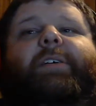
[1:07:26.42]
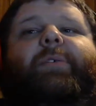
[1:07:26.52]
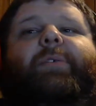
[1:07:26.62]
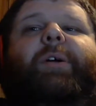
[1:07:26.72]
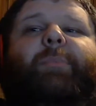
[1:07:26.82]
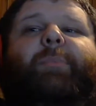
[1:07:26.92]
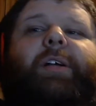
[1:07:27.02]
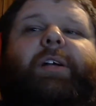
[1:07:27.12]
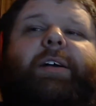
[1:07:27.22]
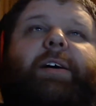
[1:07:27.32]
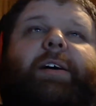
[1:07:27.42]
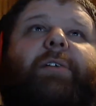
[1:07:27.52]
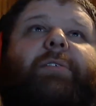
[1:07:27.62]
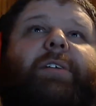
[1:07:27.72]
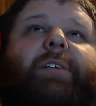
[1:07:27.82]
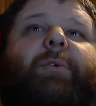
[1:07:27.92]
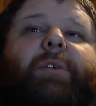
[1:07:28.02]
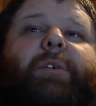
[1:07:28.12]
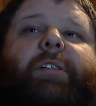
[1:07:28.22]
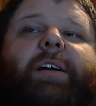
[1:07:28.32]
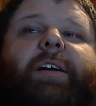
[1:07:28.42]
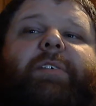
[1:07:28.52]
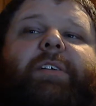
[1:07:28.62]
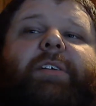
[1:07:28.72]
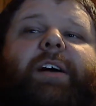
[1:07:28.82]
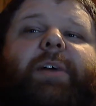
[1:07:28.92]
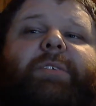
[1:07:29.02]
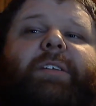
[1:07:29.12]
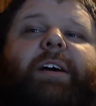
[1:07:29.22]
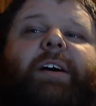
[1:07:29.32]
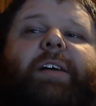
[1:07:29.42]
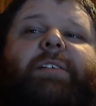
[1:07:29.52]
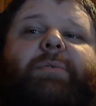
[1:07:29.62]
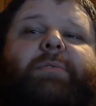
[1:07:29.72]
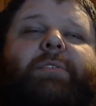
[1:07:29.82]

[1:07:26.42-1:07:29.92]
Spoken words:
a little bitty Kyle. You were 11 and I was in high school.